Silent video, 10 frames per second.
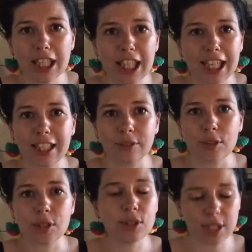Like, you'll
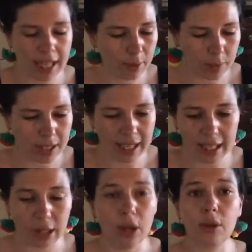just look down one day
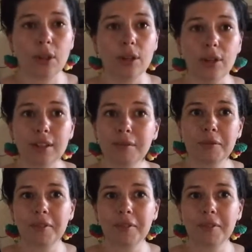and go, oh God,